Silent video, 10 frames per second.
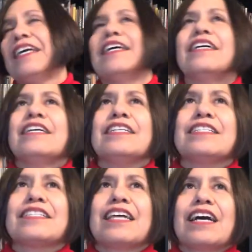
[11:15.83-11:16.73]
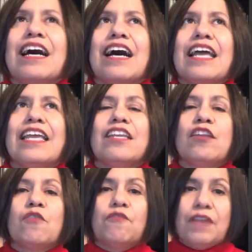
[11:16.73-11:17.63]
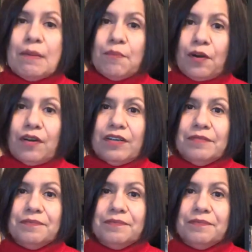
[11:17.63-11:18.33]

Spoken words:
is in November